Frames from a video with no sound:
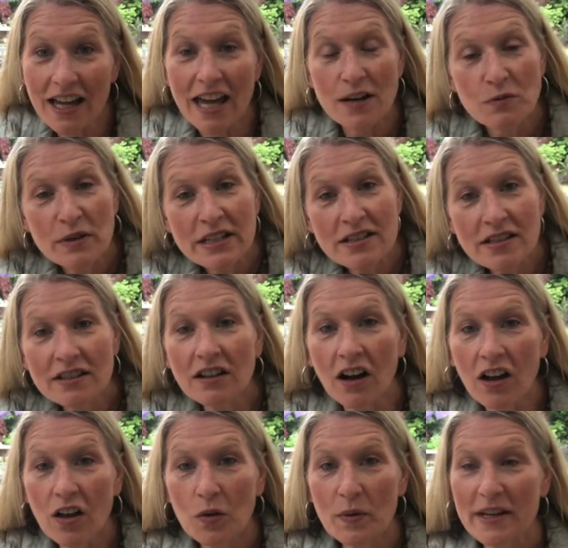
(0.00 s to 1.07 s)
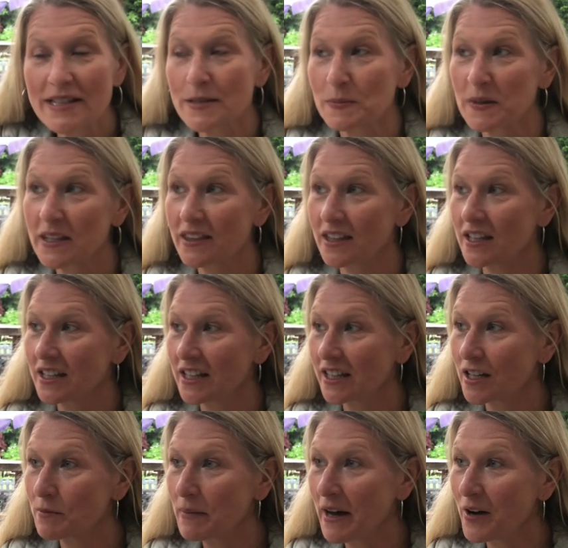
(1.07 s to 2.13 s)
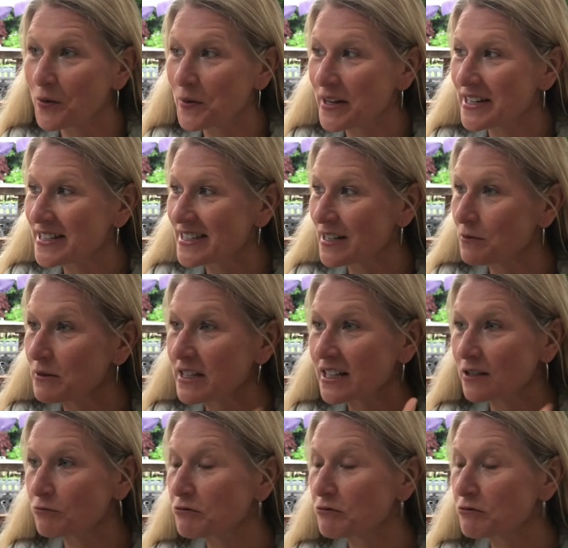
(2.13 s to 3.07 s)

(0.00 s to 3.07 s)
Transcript: and we should always be thinking about ways that we can